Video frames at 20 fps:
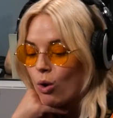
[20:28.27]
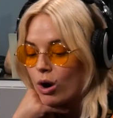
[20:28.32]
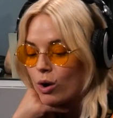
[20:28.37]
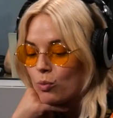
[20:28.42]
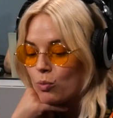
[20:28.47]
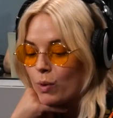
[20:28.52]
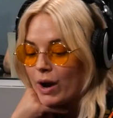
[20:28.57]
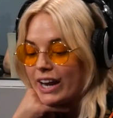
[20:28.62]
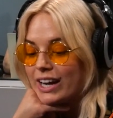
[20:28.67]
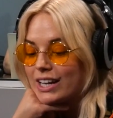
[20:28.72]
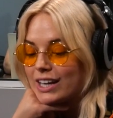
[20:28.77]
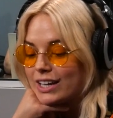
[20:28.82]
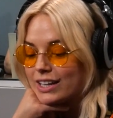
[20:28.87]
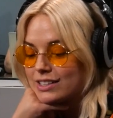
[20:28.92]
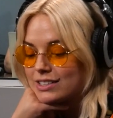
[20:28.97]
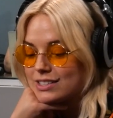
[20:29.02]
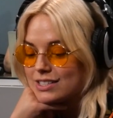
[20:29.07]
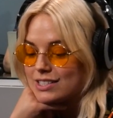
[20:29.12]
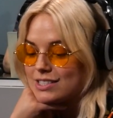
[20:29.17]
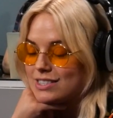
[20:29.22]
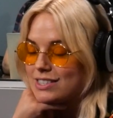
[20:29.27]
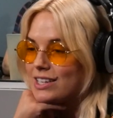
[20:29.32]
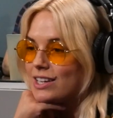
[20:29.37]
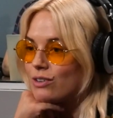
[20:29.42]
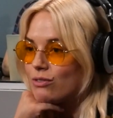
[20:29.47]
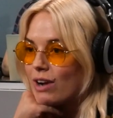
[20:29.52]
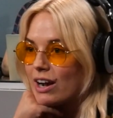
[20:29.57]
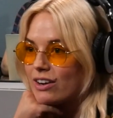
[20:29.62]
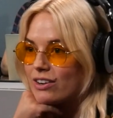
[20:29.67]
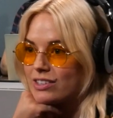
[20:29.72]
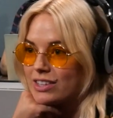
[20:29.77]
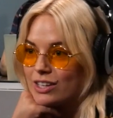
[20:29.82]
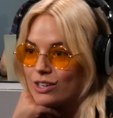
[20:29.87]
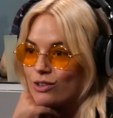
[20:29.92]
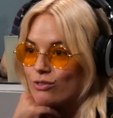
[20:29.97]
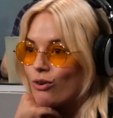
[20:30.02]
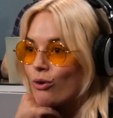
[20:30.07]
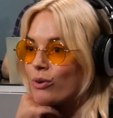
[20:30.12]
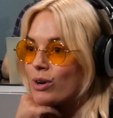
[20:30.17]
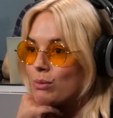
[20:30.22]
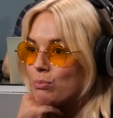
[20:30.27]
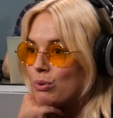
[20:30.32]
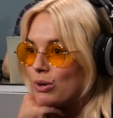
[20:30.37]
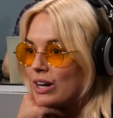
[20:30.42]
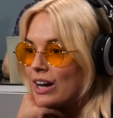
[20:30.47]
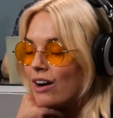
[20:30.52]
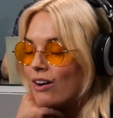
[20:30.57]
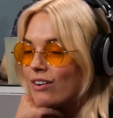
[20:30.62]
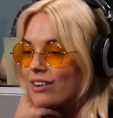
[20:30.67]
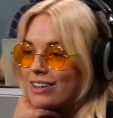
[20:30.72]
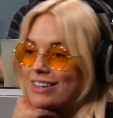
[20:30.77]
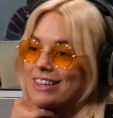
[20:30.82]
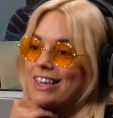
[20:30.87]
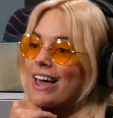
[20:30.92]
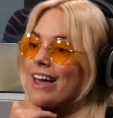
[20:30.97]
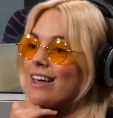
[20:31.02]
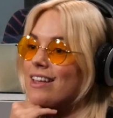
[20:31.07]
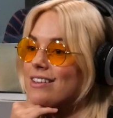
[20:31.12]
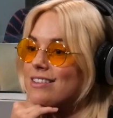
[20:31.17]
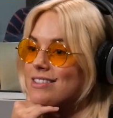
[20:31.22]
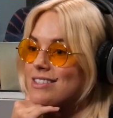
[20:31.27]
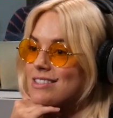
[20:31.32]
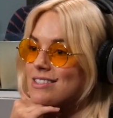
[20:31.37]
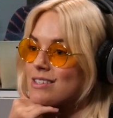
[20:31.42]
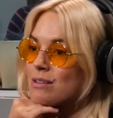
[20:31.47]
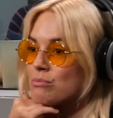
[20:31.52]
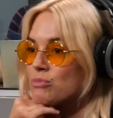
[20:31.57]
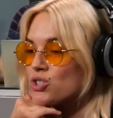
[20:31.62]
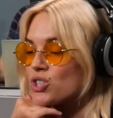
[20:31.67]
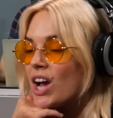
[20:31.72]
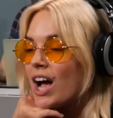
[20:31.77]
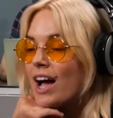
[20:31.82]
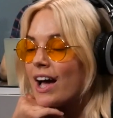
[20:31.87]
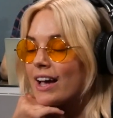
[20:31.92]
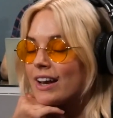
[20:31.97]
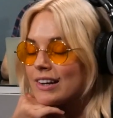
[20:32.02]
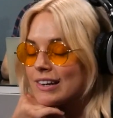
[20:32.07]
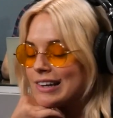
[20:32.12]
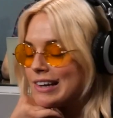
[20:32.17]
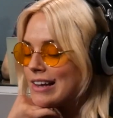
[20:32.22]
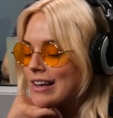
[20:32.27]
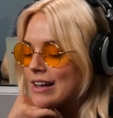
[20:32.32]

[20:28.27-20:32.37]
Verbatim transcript: or waiting to see a record that you've already put out get some shine.